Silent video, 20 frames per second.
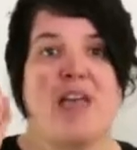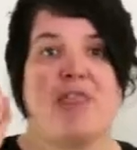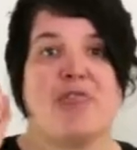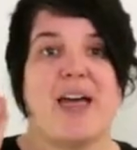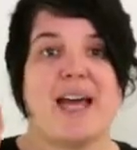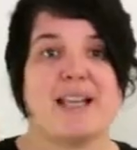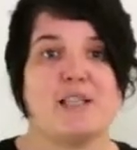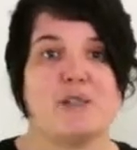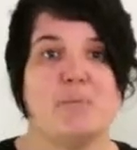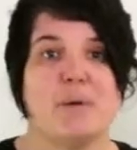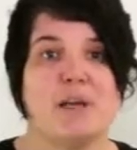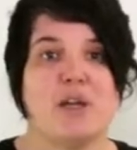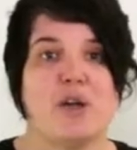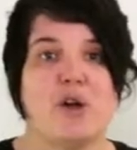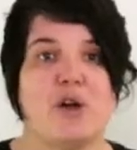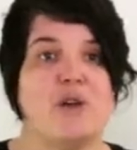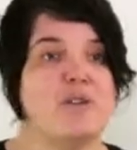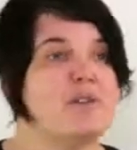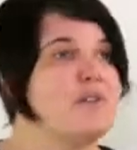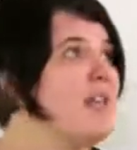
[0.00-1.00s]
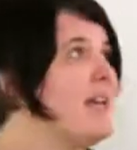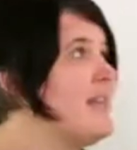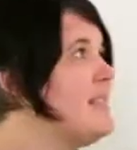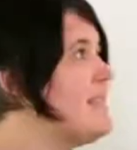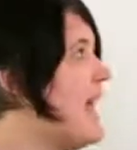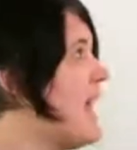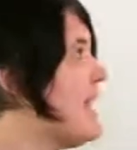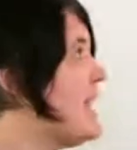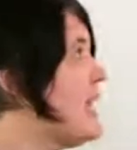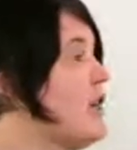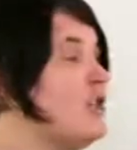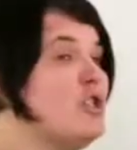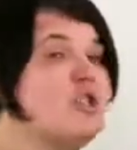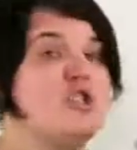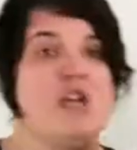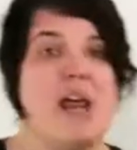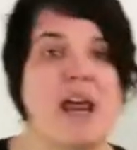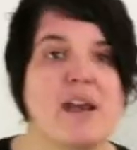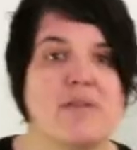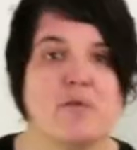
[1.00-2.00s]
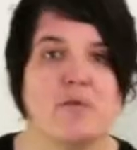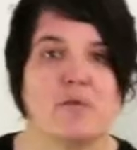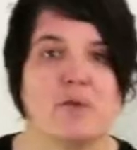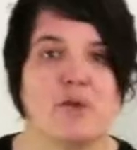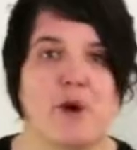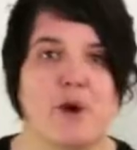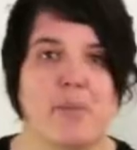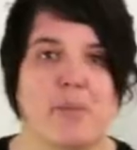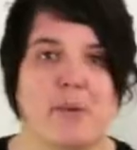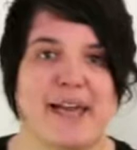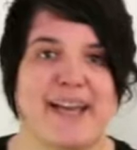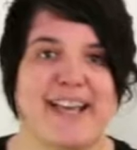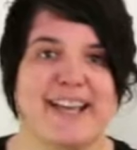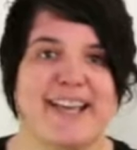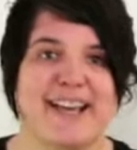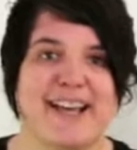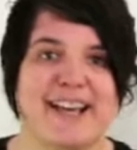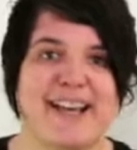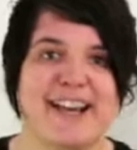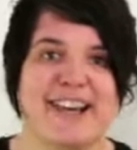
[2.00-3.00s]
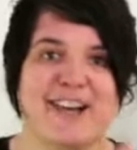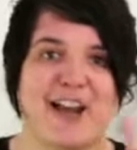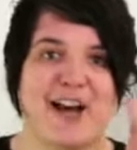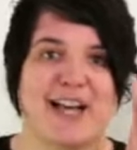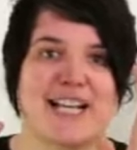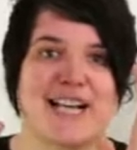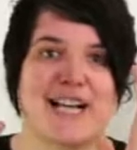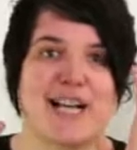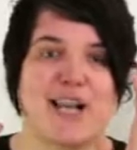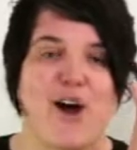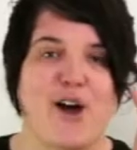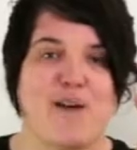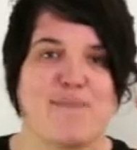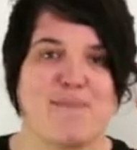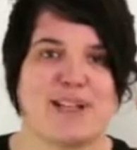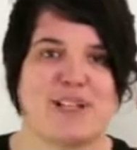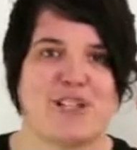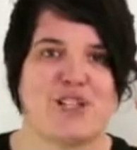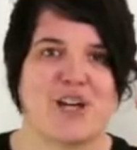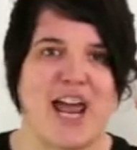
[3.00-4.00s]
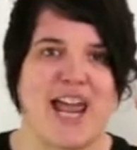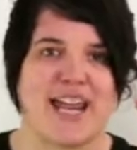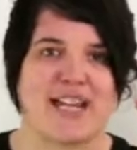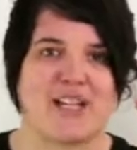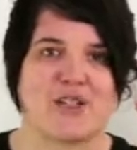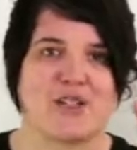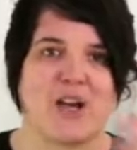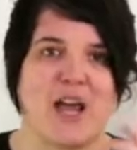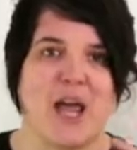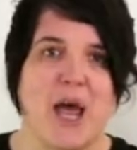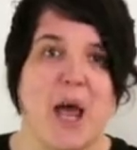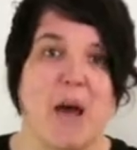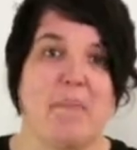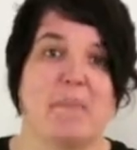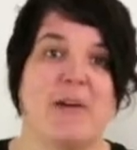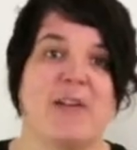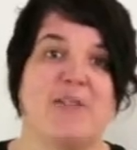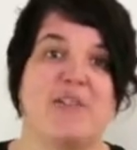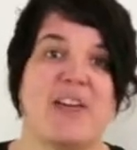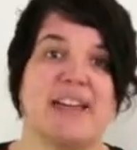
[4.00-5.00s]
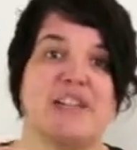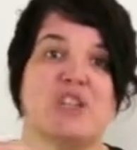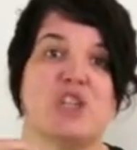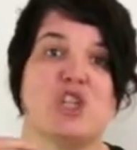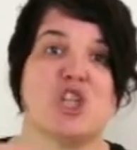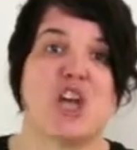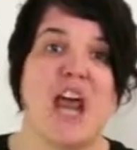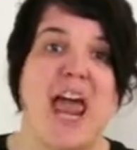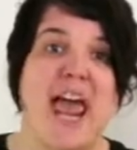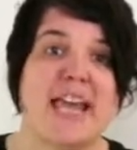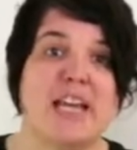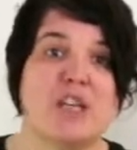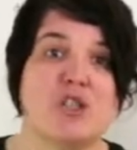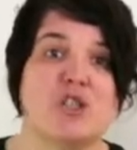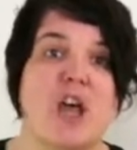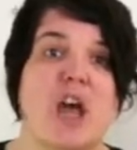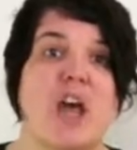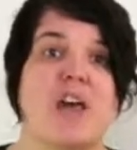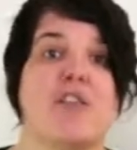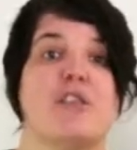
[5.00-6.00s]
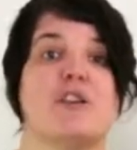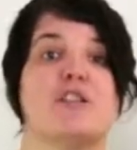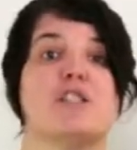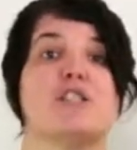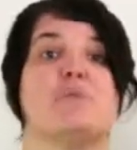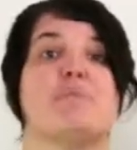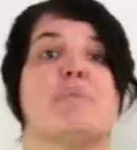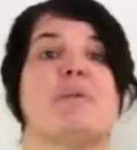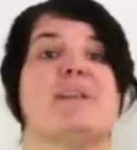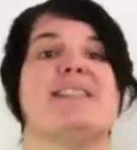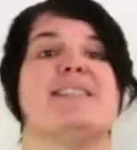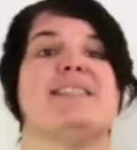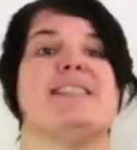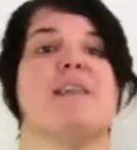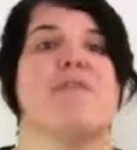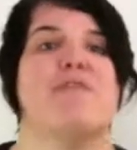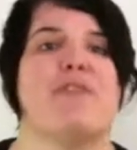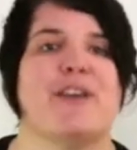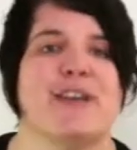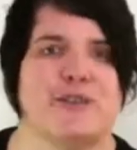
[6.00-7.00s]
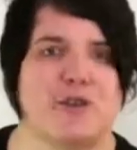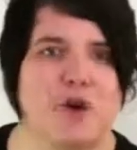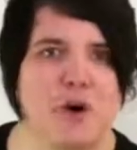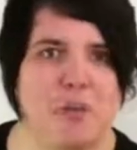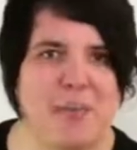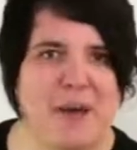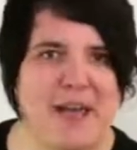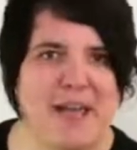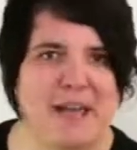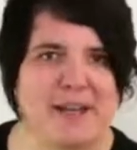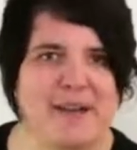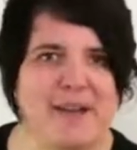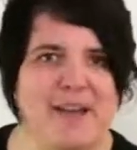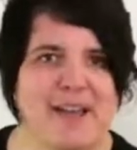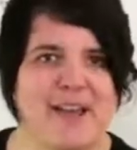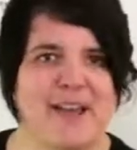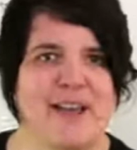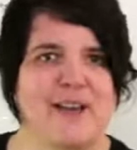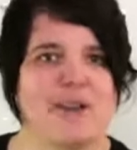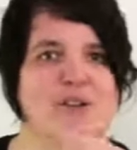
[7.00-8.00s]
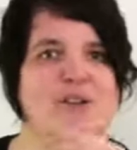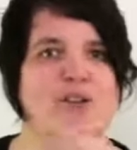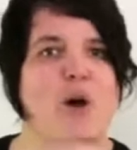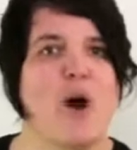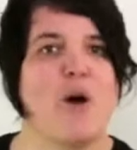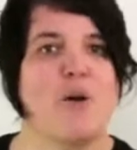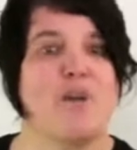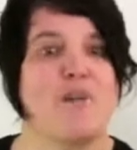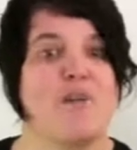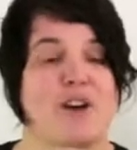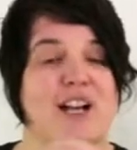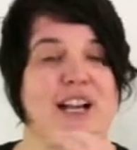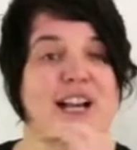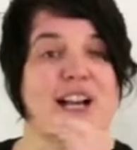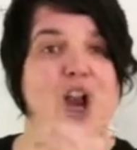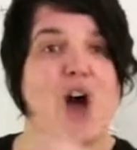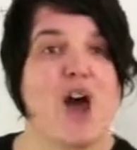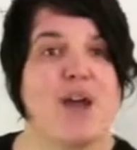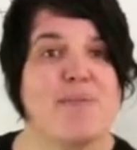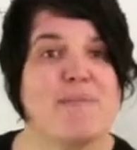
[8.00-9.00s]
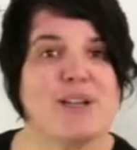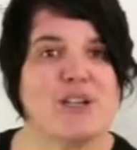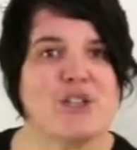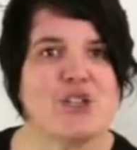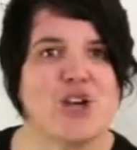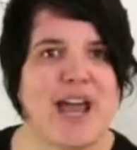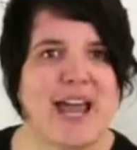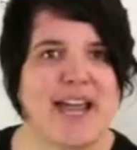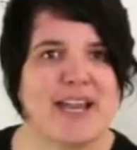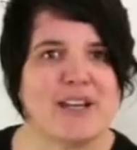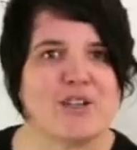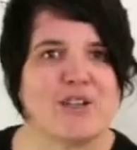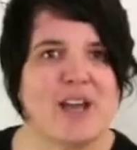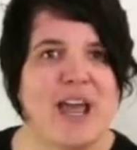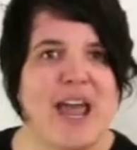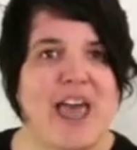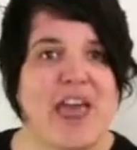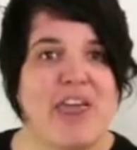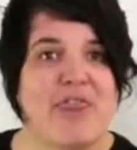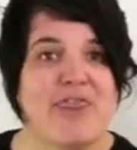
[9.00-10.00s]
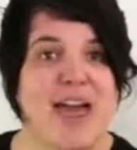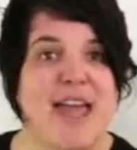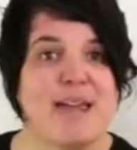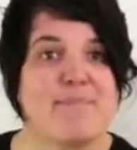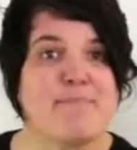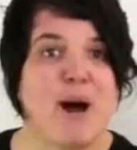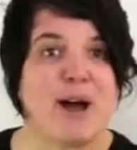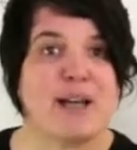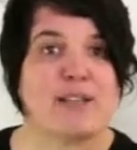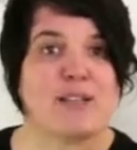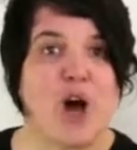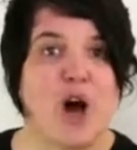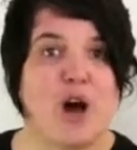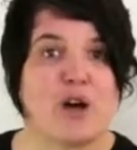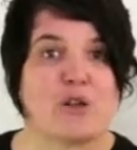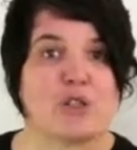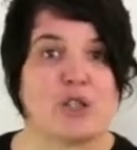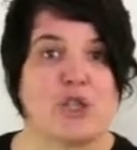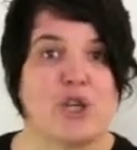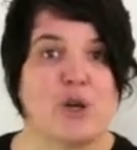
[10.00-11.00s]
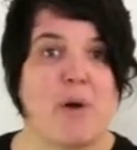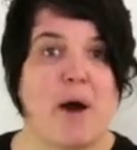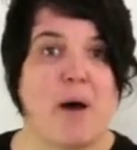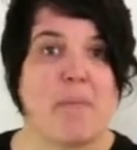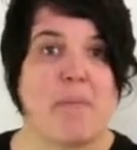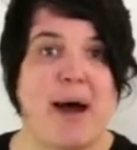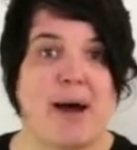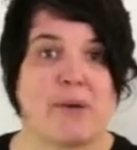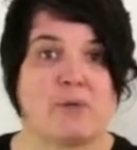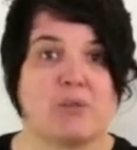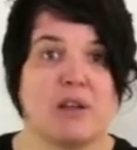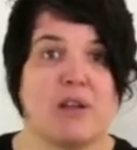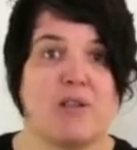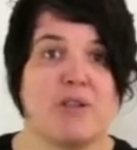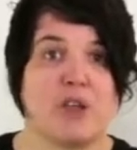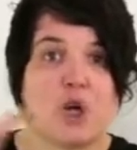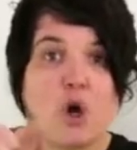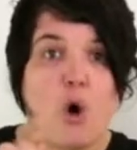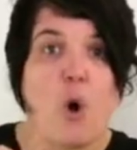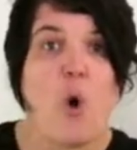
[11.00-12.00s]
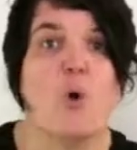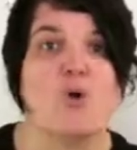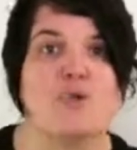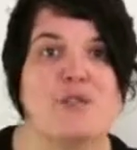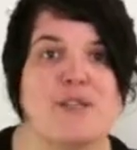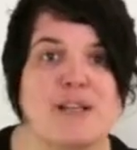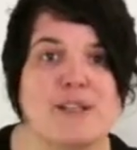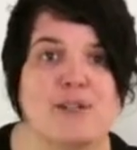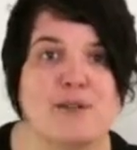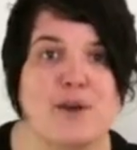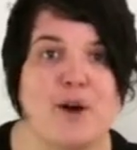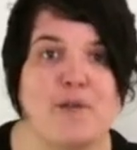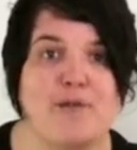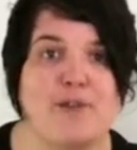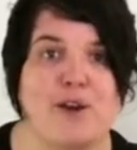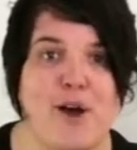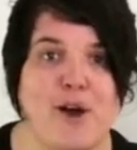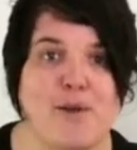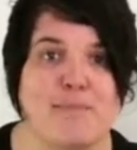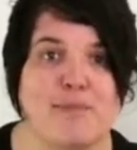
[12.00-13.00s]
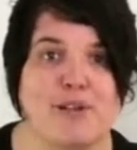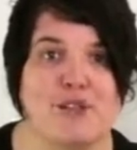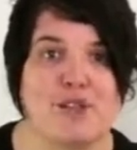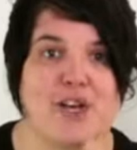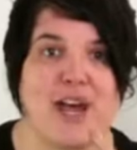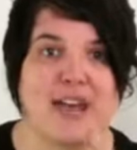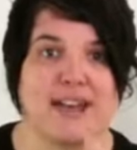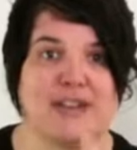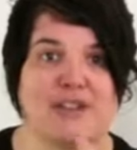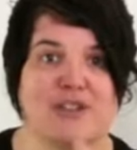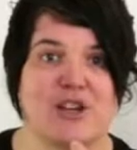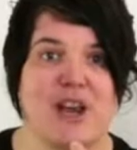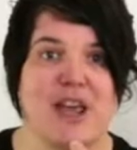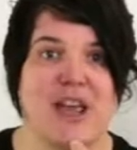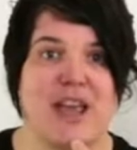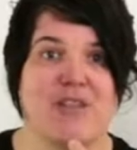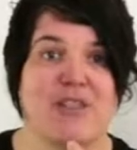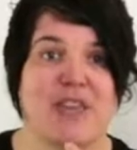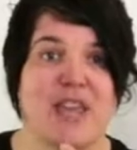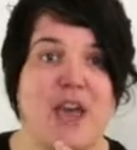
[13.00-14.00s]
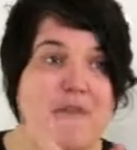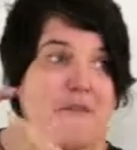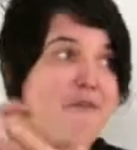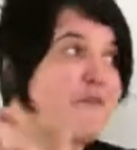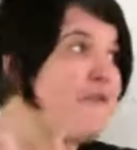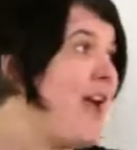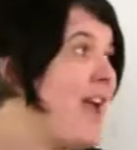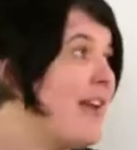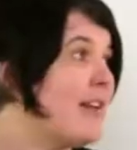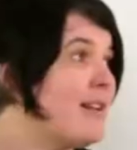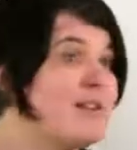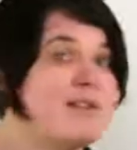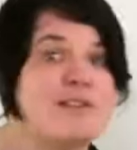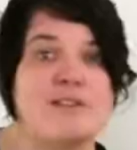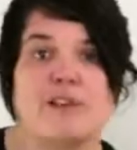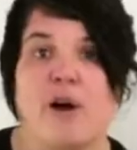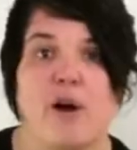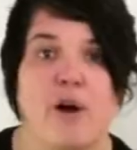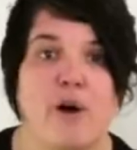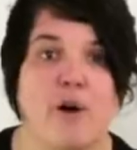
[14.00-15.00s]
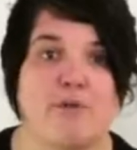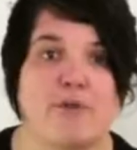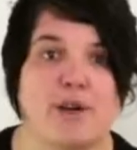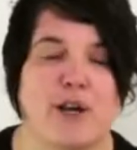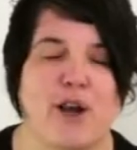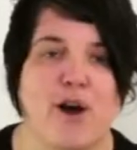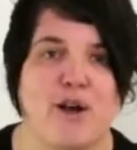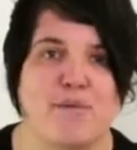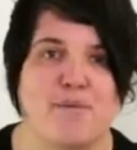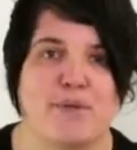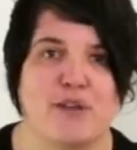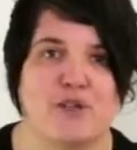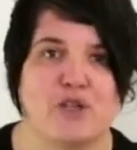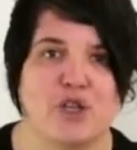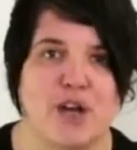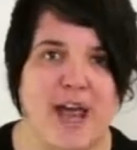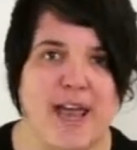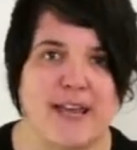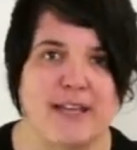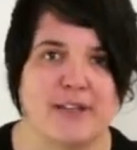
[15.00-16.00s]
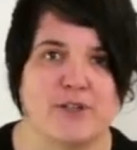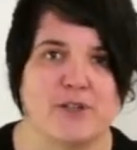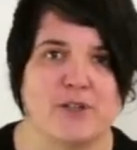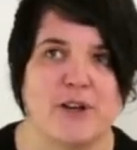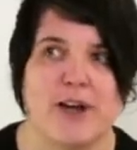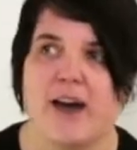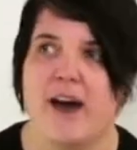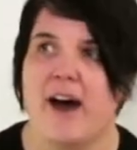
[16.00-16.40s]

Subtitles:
That's because they take a general topic, like climate change, but they change the specific topic. So for climate change, they might ask you about the causes of climate change, the effects of climate change.